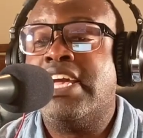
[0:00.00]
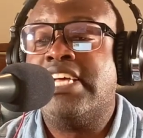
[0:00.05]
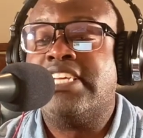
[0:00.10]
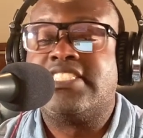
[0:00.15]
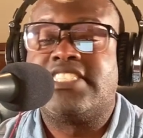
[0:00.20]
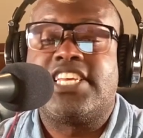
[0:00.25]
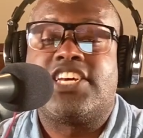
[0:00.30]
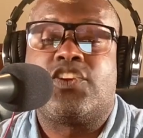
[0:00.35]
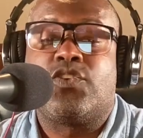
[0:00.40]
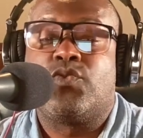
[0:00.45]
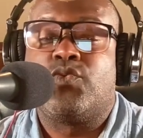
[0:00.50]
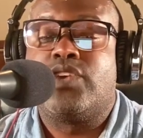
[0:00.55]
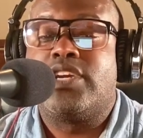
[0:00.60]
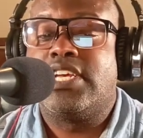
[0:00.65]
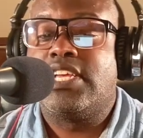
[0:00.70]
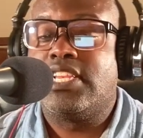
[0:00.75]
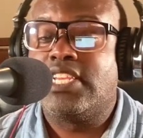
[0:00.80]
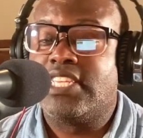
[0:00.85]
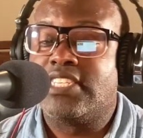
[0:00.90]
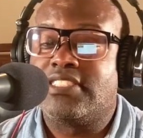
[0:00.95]
Set a
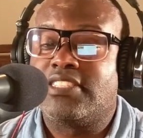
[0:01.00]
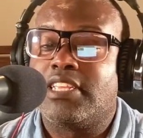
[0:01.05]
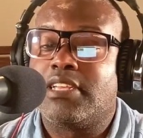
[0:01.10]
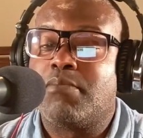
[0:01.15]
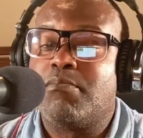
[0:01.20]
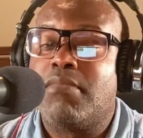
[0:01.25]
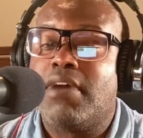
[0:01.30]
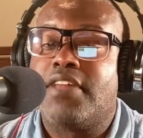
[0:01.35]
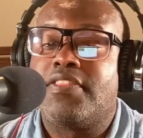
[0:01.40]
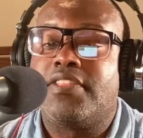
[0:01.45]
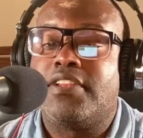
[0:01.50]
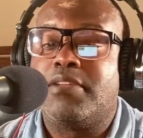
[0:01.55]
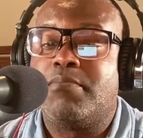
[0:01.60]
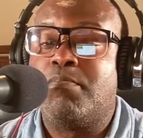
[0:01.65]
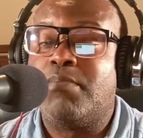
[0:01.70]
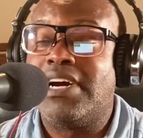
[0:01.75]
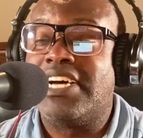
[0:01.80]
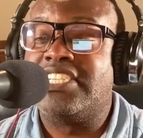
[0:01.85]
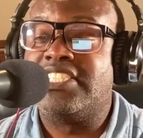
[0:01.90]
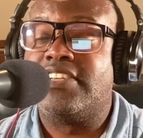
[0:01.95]
realistic monthly
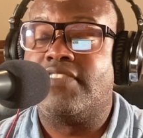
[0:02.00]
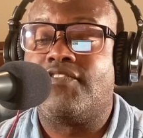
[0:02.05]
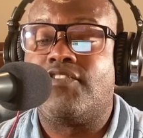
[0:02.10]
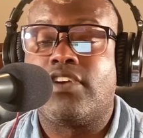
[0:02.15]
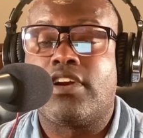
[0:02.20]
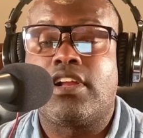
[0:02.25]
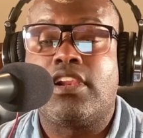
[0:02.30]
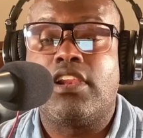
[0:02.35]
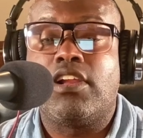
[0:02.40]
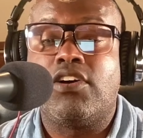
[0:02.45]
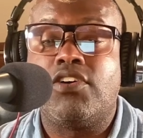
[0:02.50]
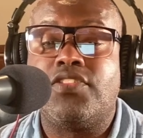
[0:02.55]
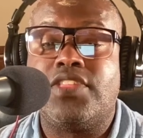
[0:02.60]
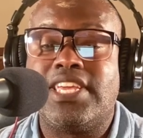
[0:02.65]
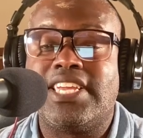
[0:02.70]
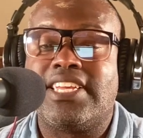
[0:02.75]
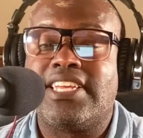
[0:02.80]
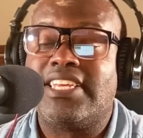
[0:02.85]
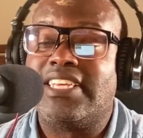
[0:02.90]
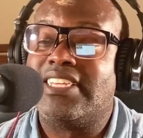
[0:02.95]
budget for
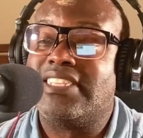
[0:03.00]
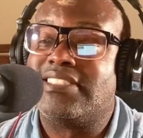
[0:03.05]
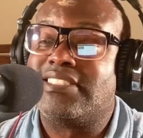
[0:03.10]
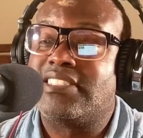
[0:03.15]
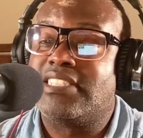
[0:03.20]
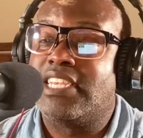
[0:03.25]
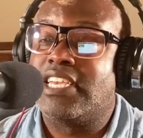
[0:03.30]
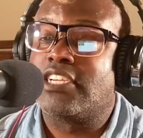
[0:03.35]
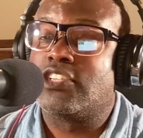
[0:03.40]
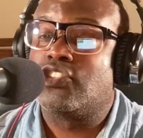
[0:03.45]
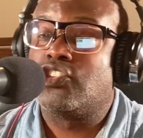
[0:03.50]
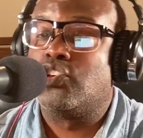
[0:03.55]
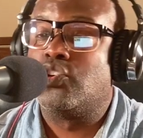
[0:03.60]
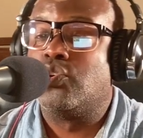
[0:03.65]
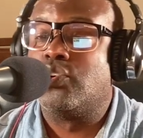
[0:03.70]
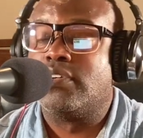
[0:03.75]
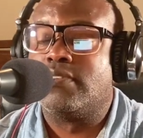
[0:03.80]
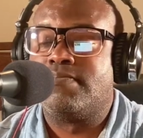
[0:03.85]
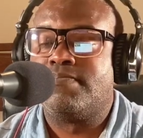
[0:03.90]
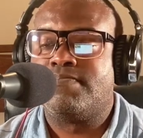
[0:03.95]
clothing and stick
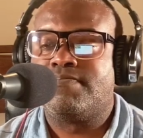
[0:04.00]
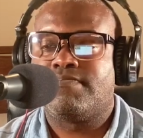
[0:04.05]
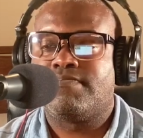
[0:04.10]
to it.